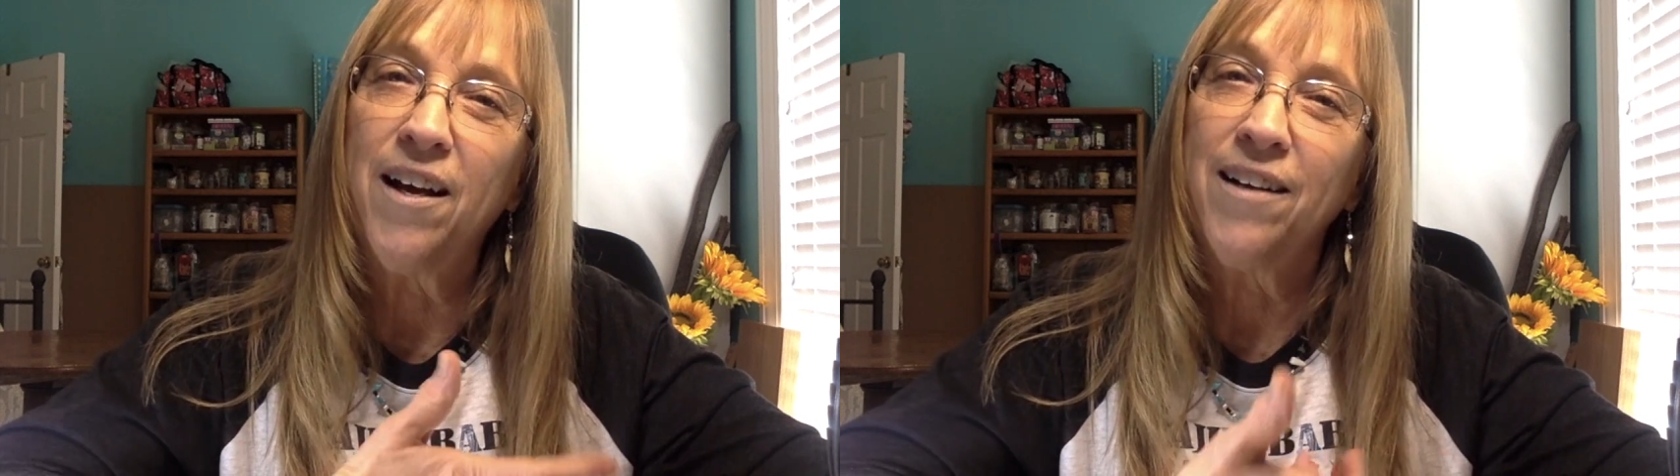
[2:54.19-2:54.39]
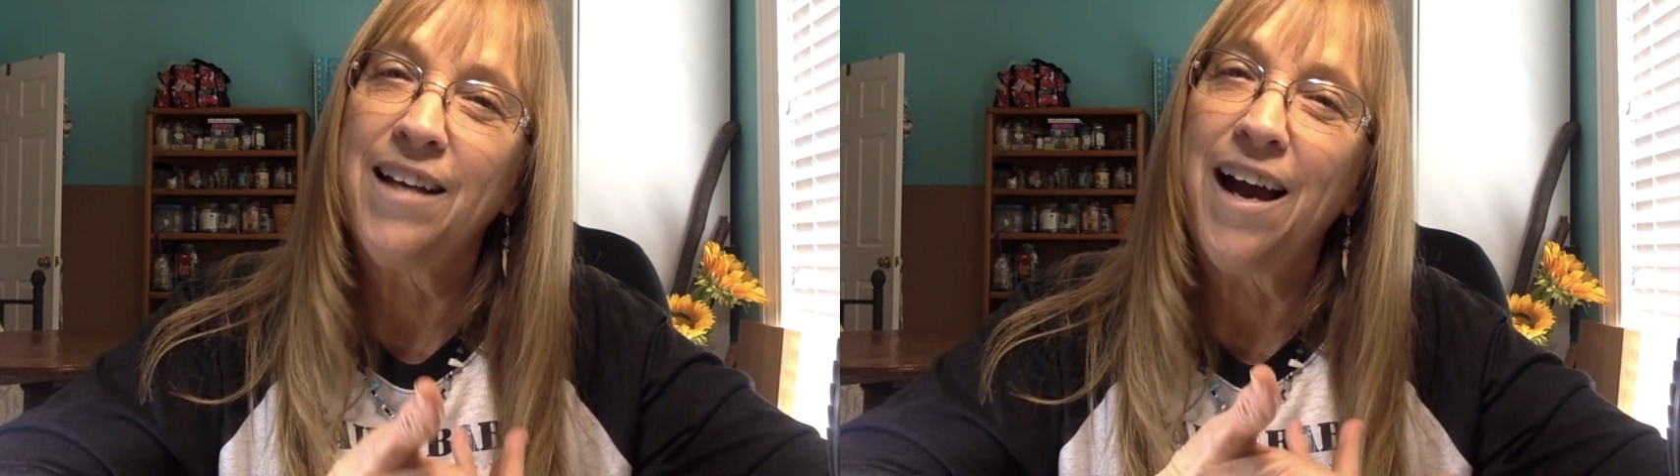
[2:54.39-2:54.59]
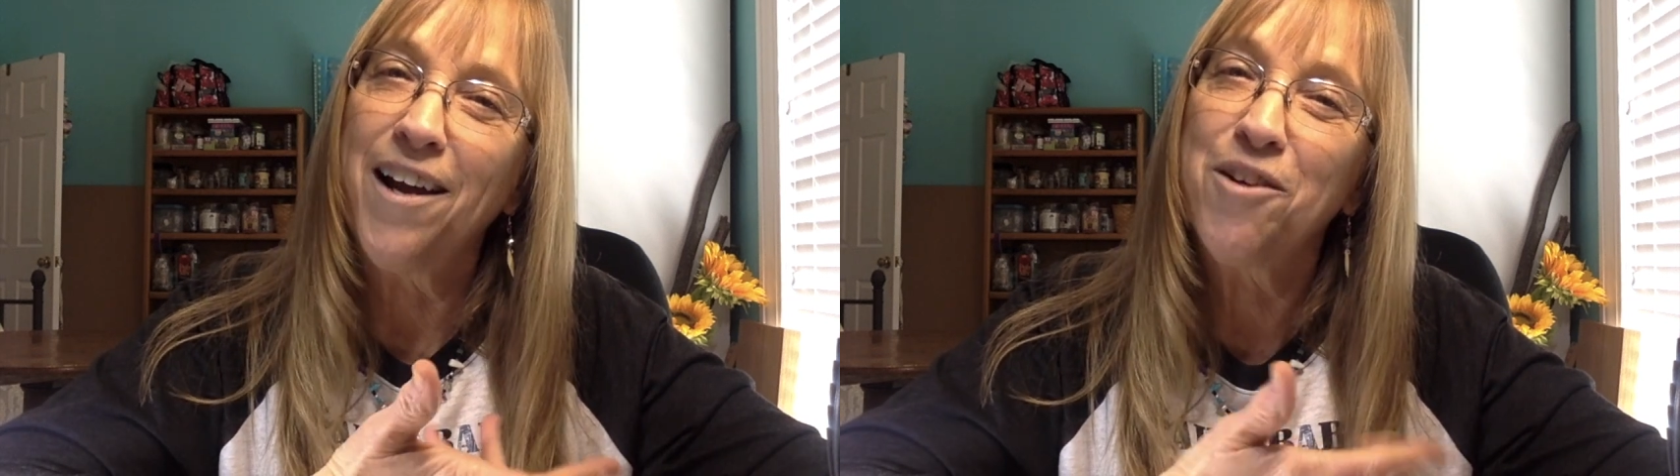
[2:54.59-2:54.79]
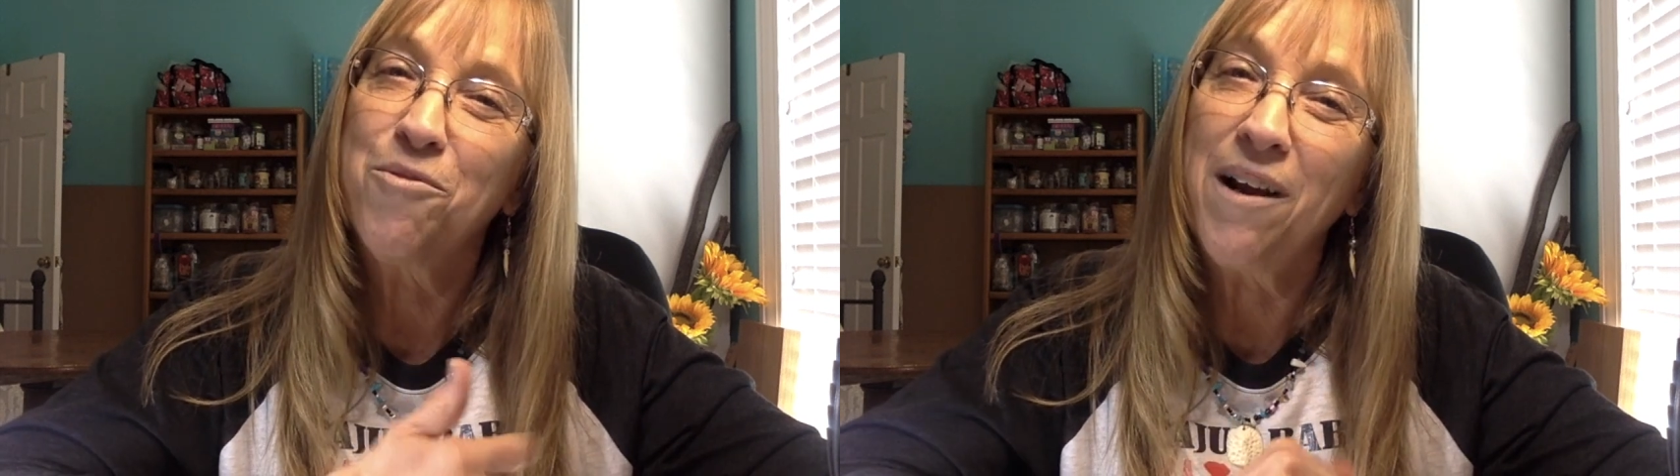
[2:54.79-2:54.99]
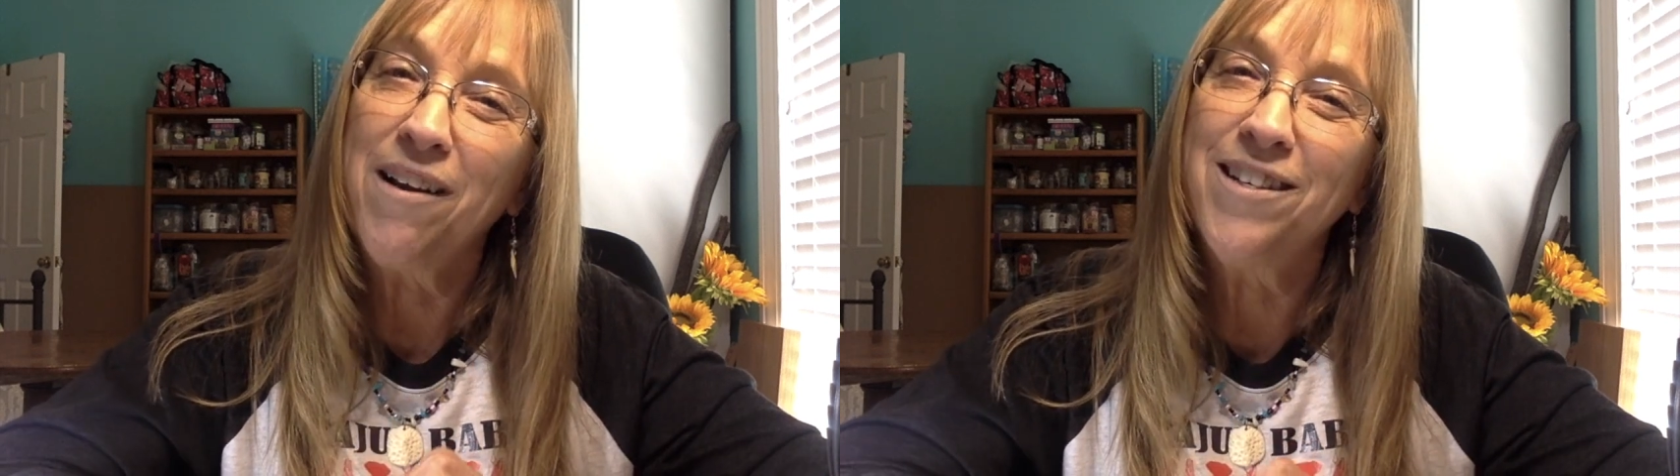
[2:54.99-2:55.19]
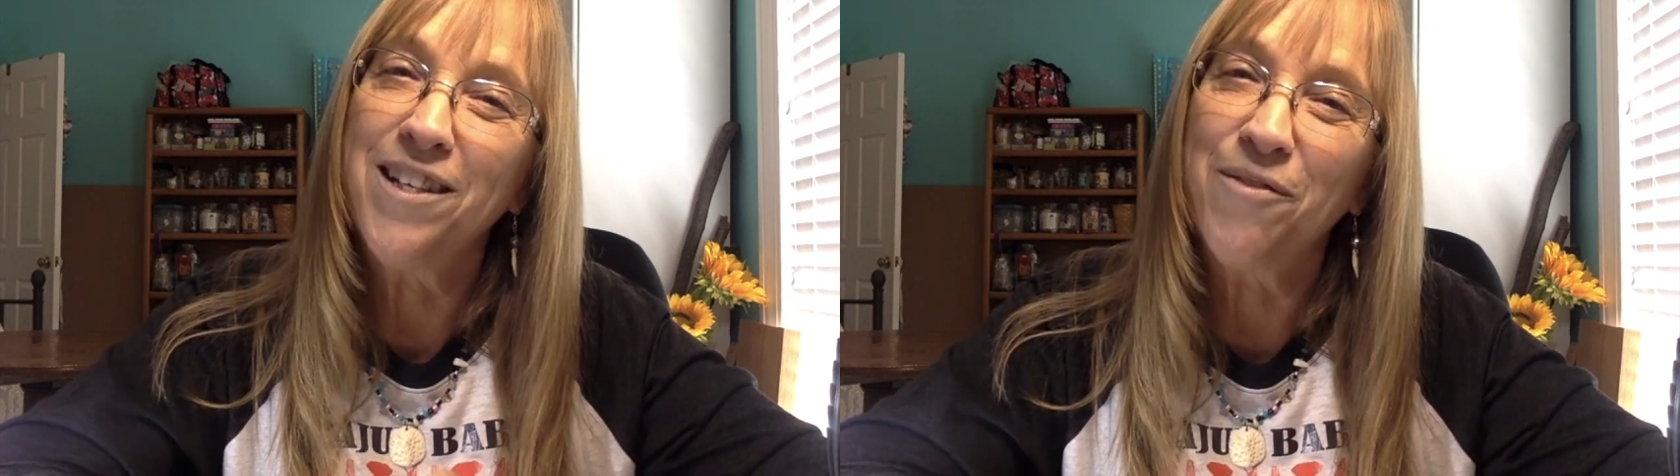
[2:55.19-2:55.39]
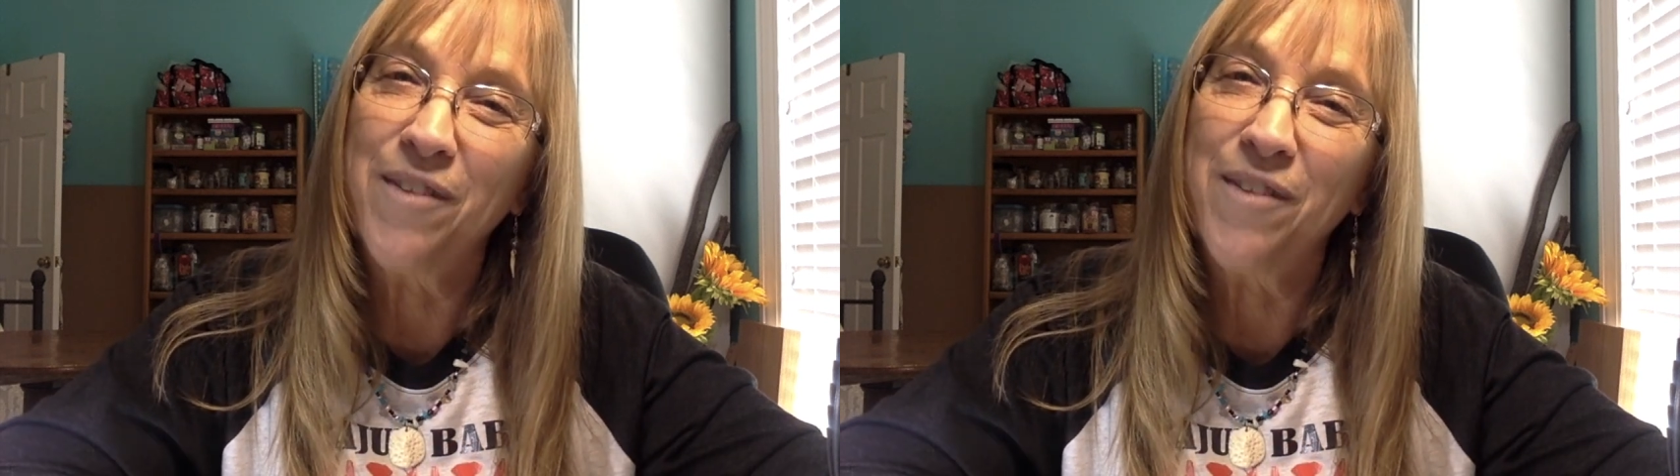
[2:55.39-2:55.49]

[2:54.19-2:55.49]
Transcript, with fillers: Italian relative